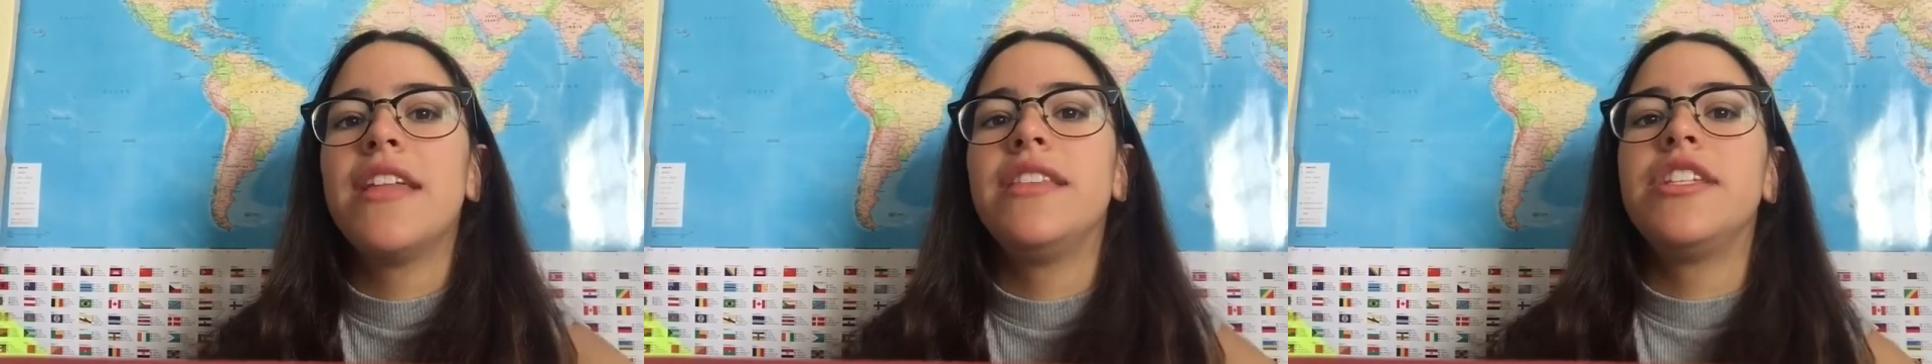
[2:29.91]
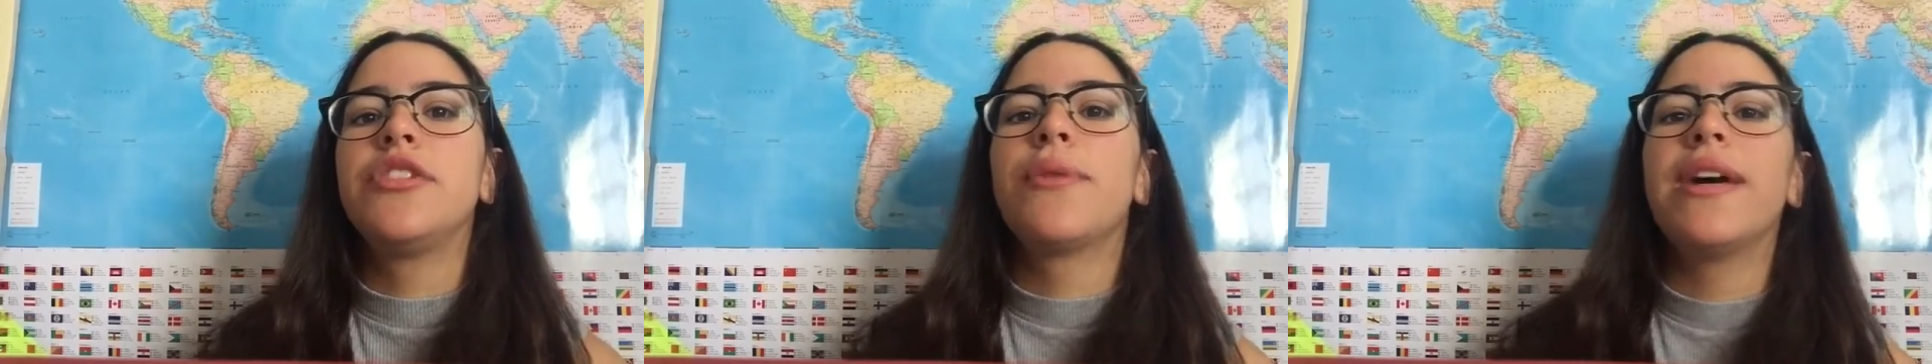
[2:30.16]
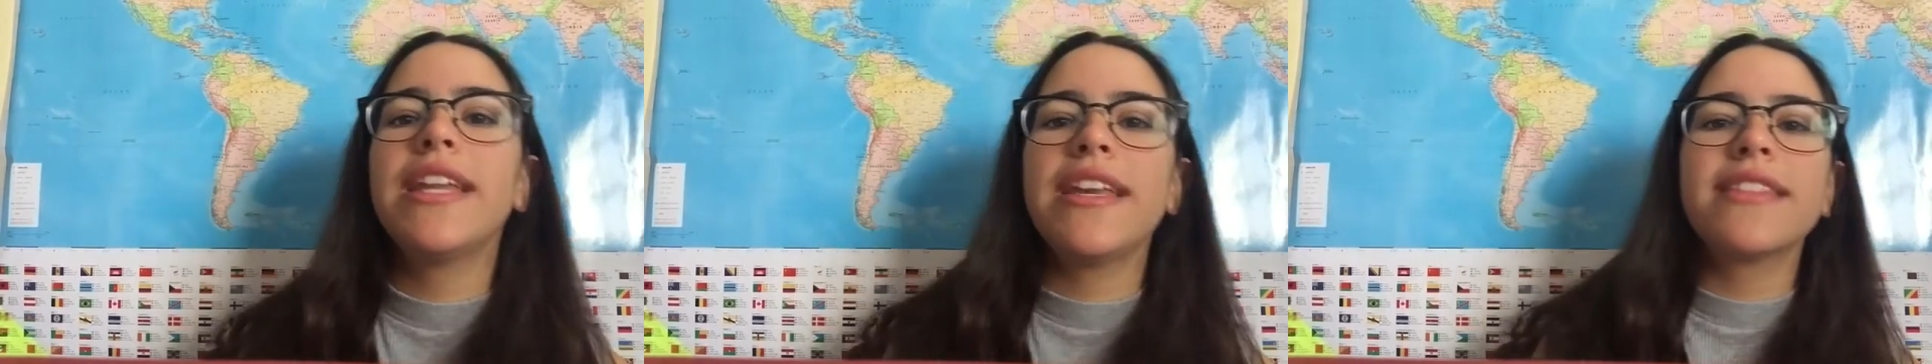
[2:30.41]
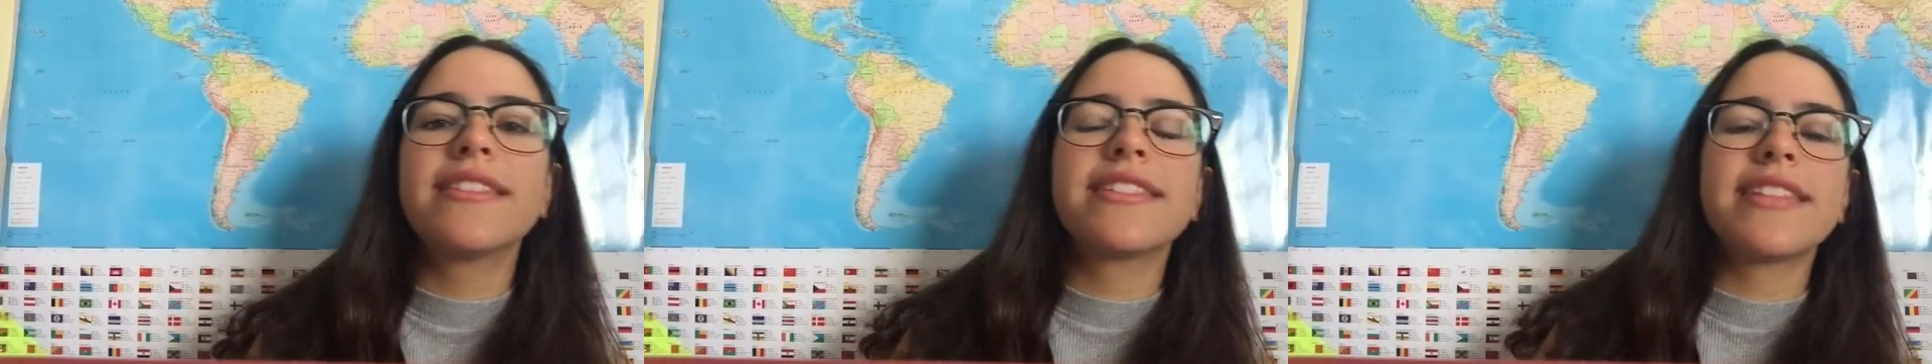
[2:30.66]
the
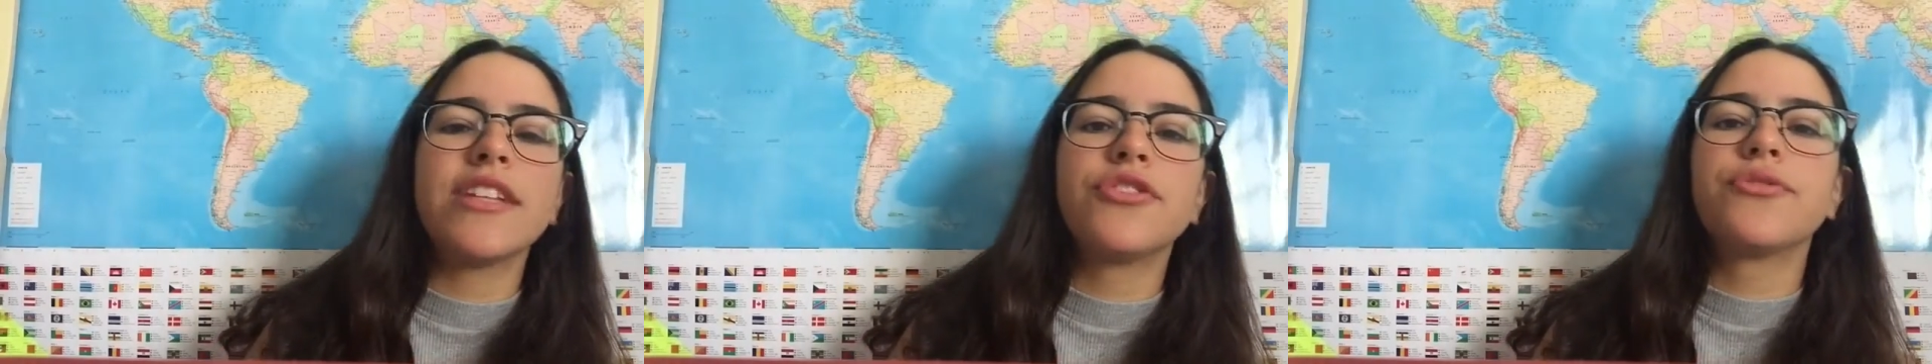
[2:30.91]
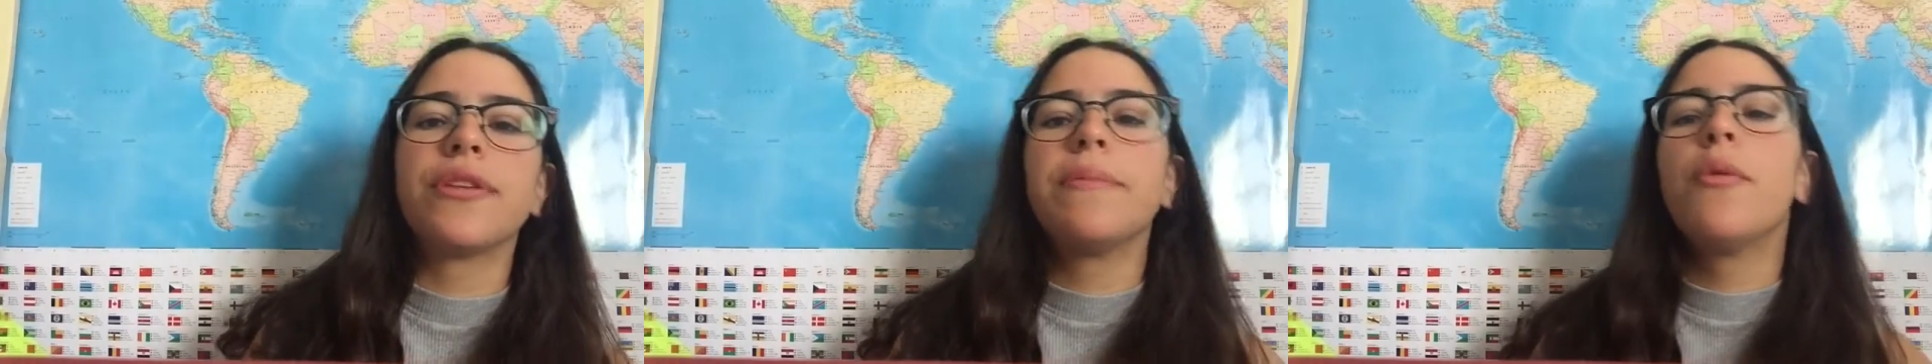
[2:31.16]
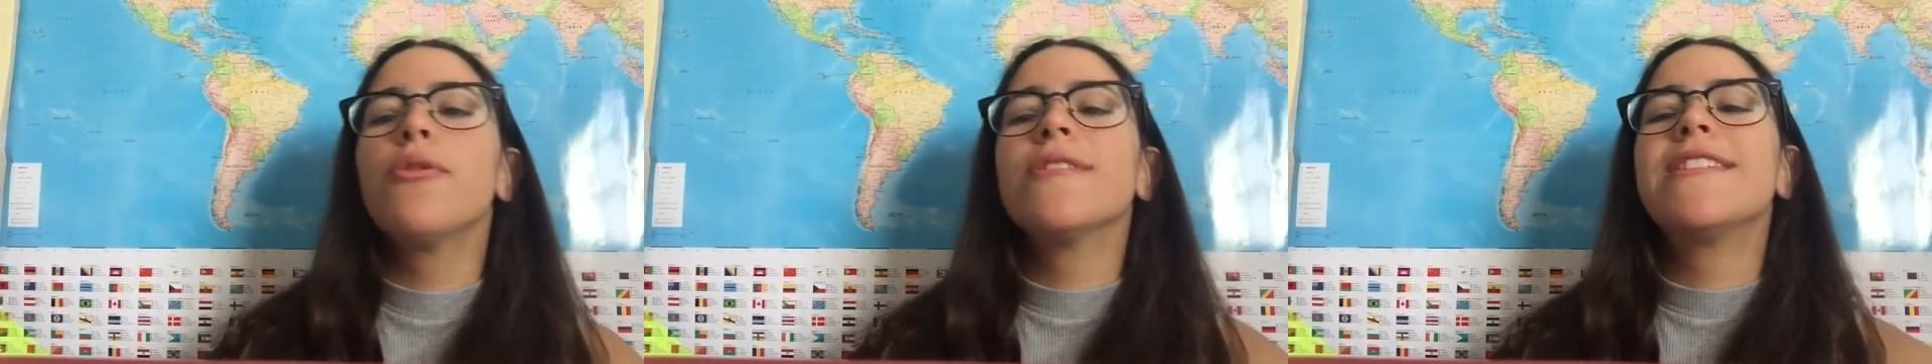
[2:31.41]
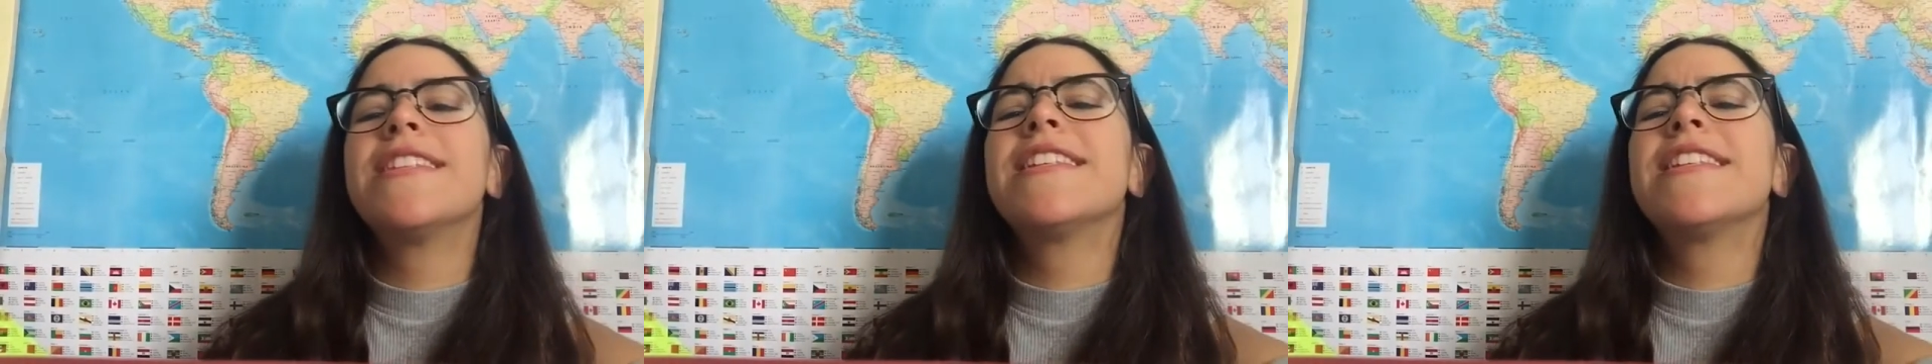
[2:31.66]
20th century most